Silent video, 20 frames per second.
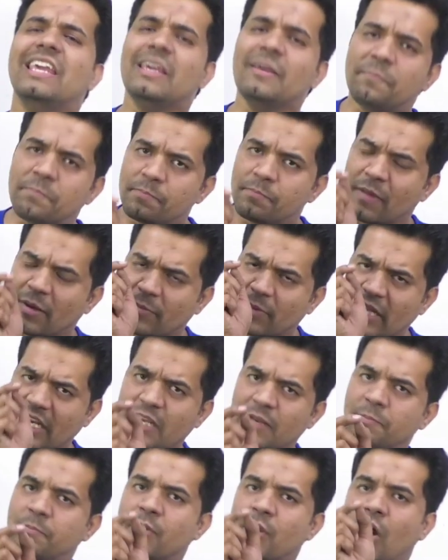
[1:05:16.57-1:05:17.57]

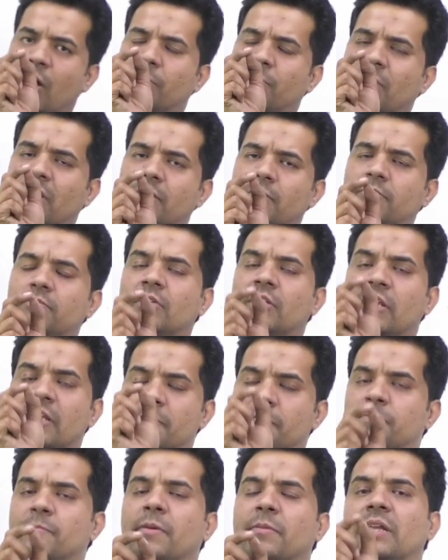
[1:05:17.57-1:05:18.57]

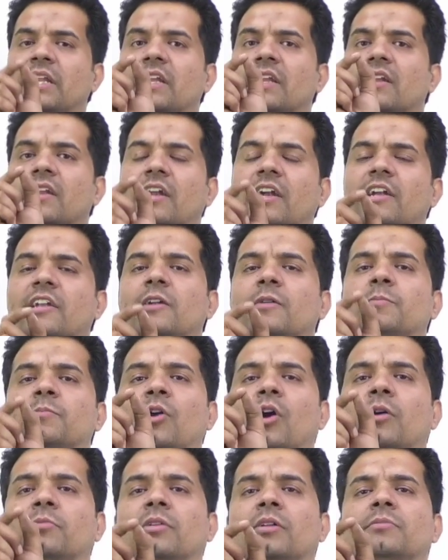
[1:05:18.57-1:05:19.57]
heap memory
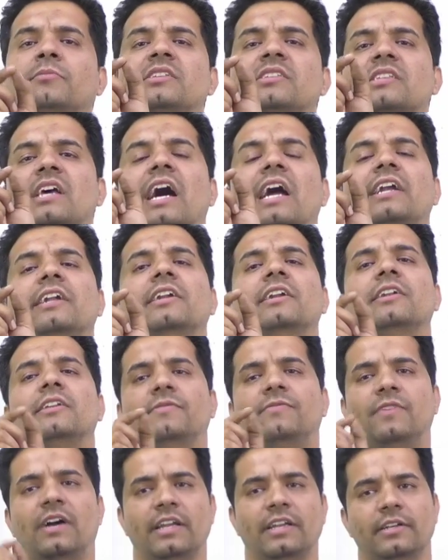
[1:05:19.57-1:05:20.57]
related problem is
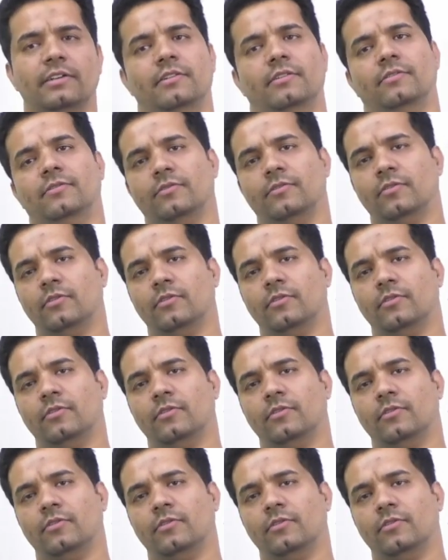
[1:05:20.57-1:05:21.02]
identified,